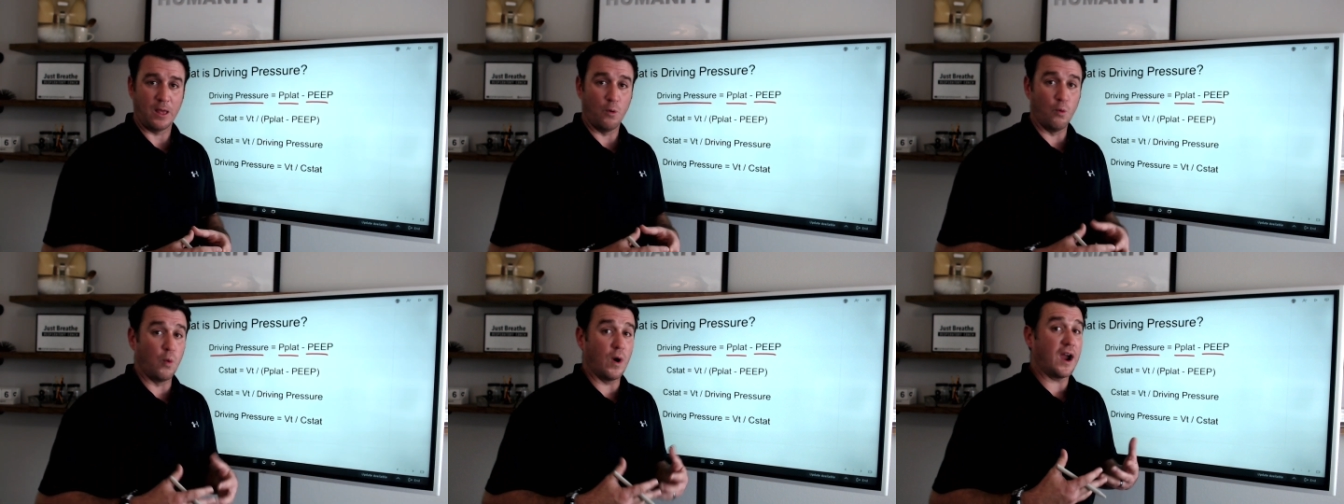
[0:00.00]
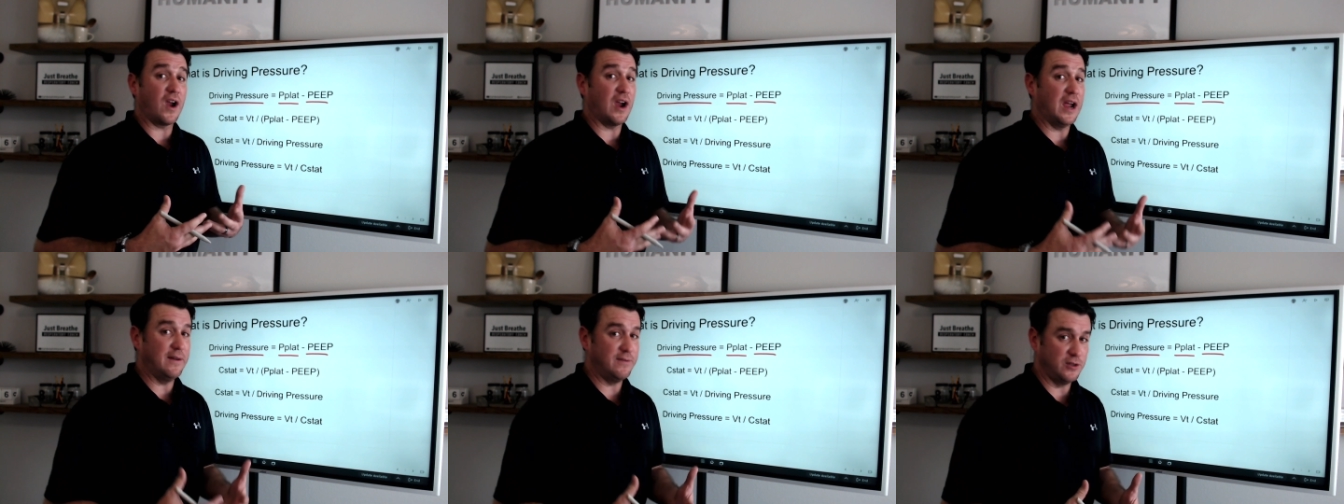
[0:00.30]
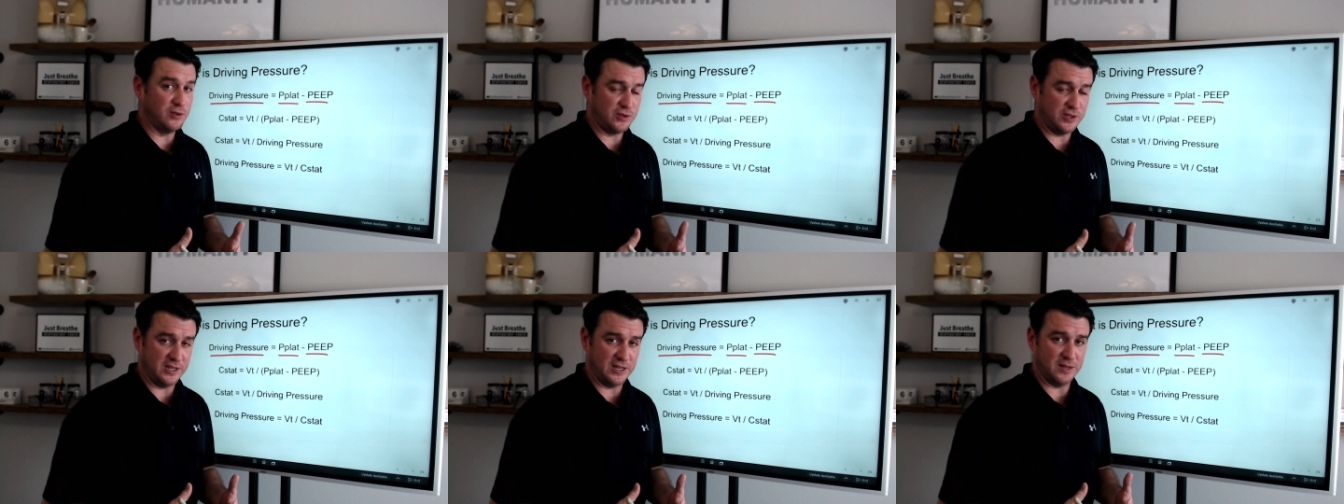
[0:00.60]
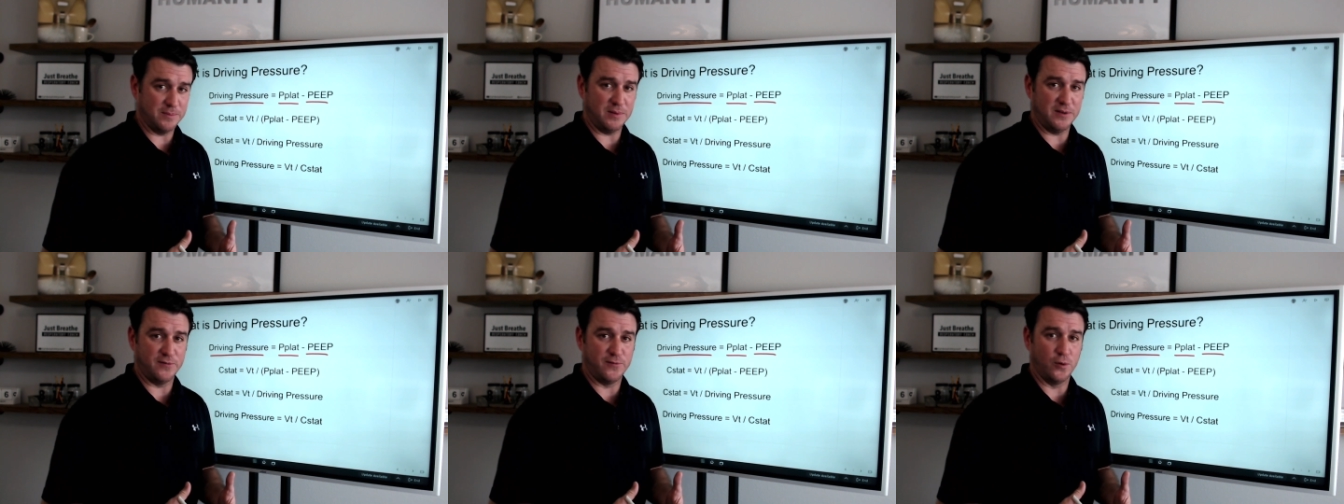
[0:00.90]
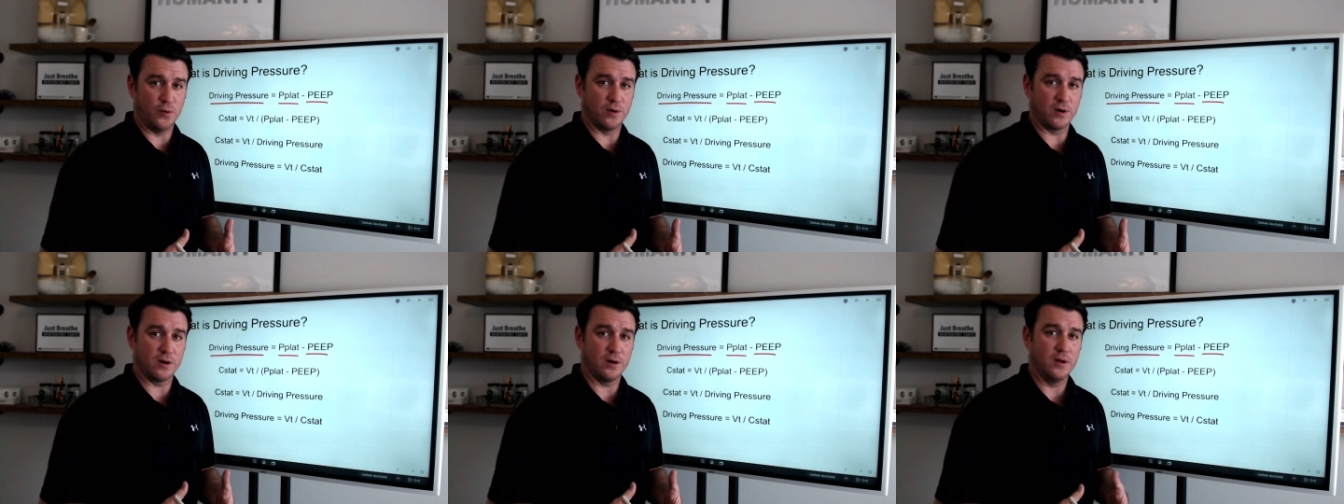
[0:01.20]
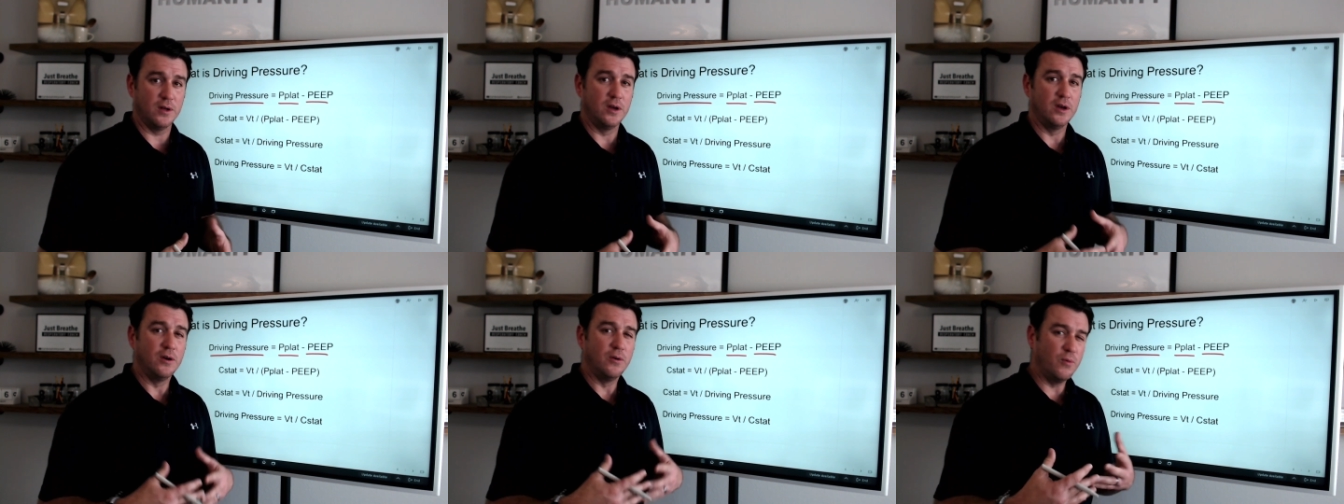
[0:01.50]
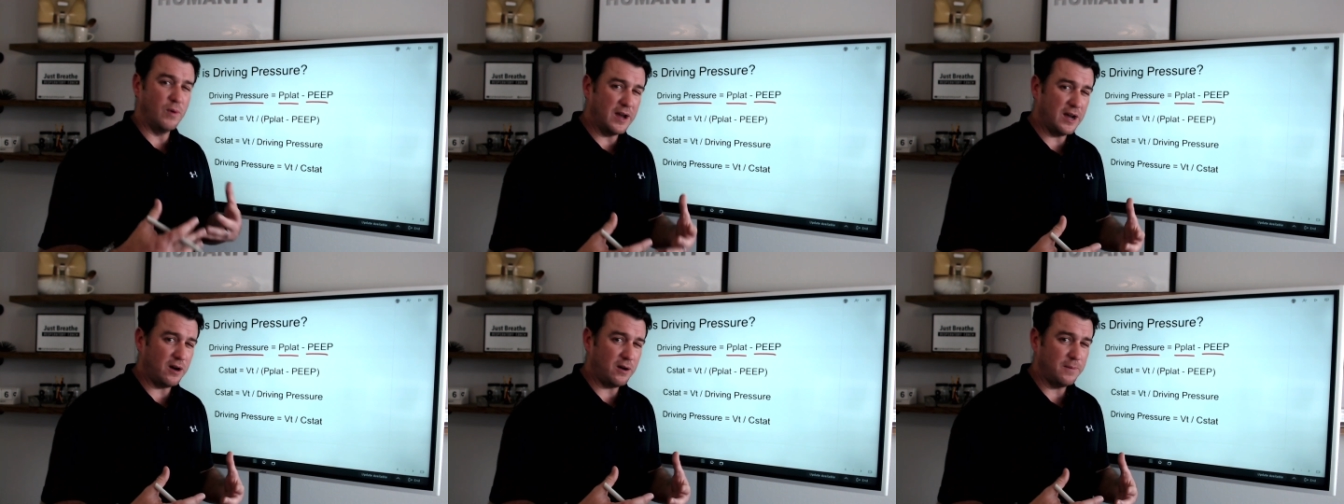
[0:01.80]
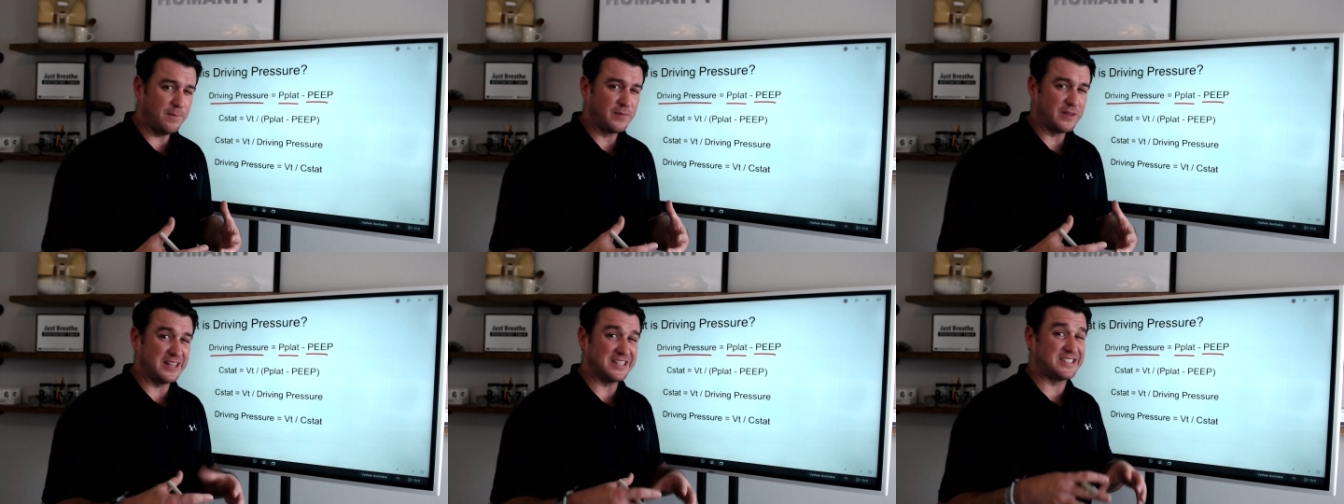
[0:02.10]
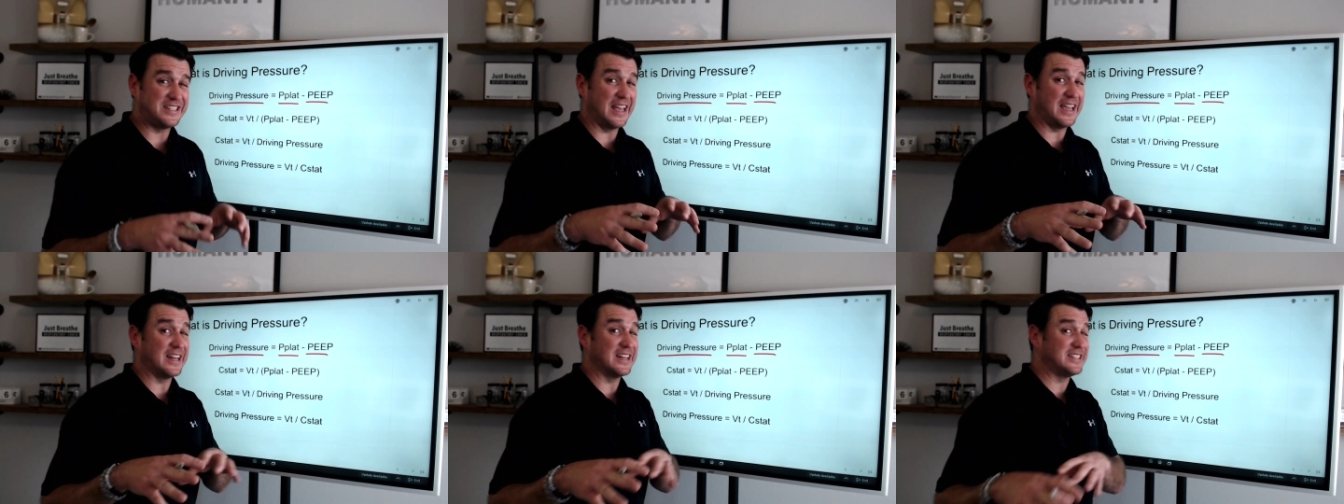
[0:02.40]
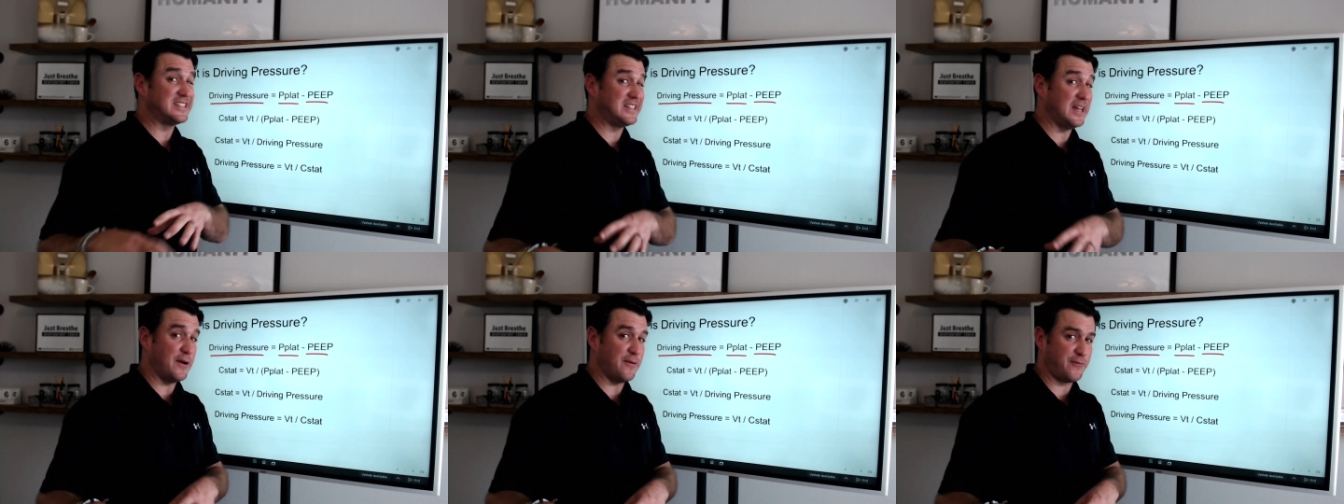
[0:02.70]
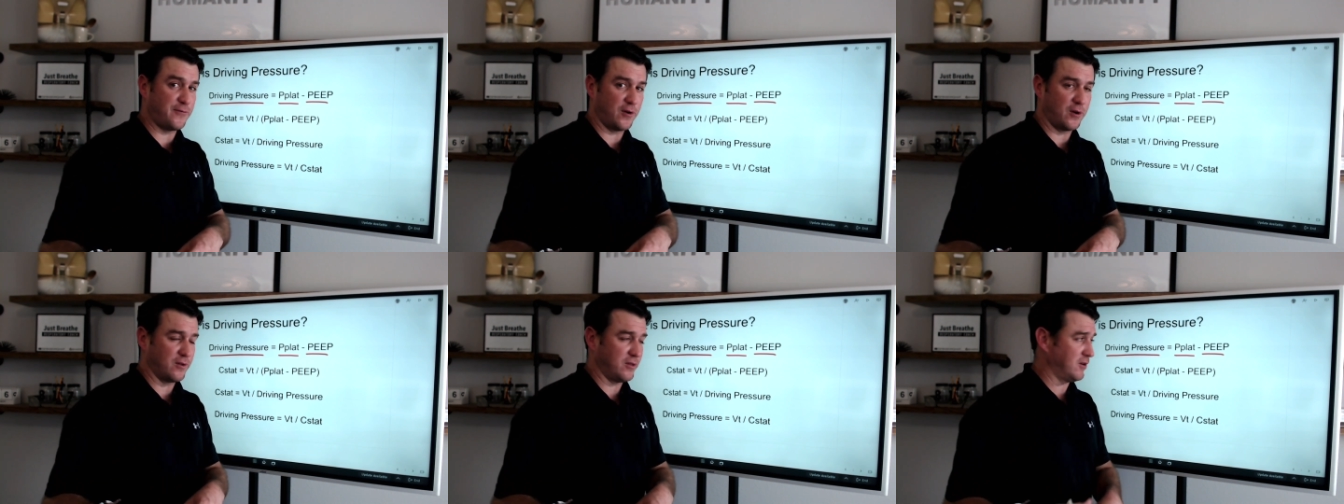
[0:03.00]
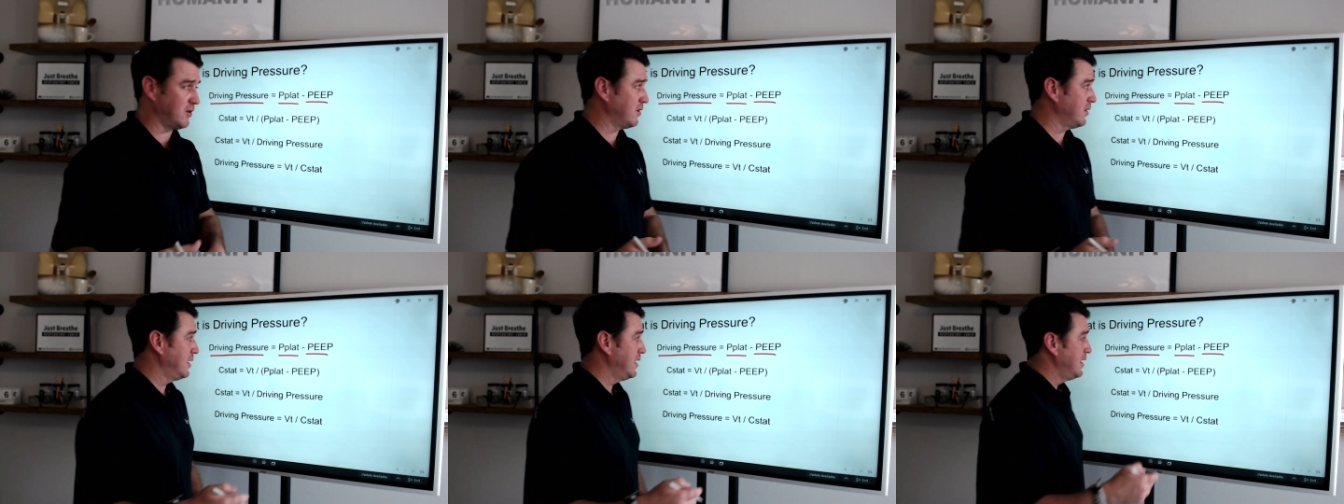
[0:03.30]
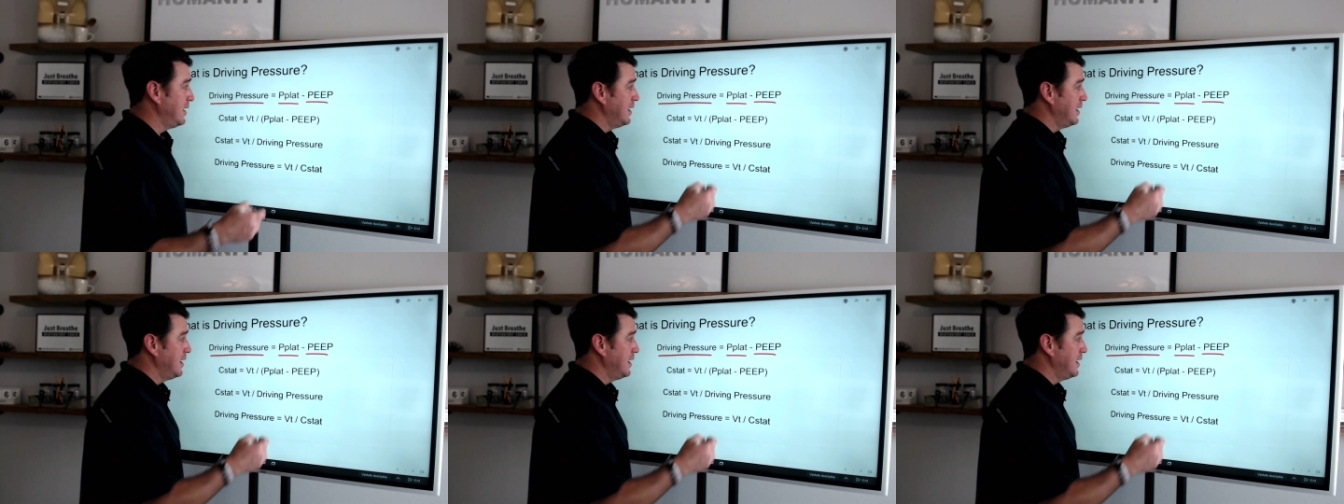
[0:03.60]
Where have you seen it before? Well, let's take it a step further.